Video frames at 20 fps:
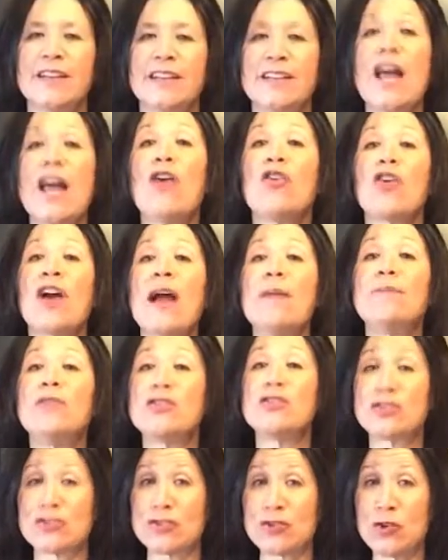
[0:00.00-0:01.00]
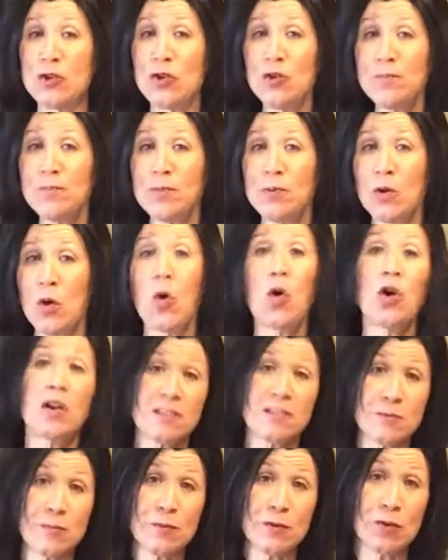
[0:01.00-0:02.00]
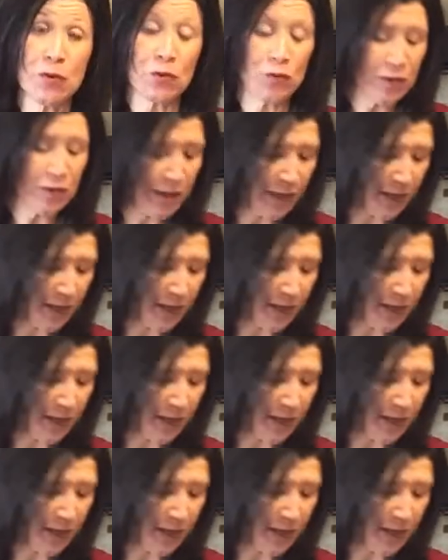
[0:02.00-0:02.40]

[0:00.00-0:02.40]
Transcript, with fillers: Now grab your scoop or a spoon